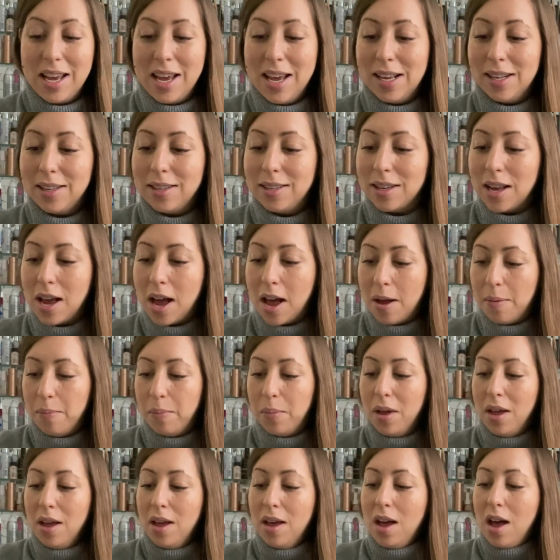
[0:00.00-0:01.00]
It's
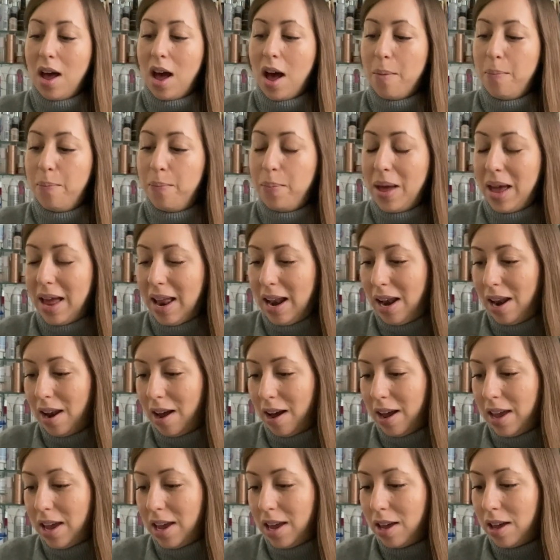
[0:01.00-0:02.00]
um, a bit
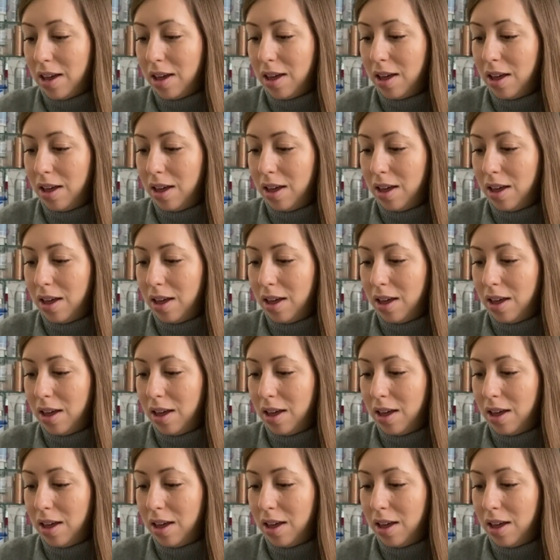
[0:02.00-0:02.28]
like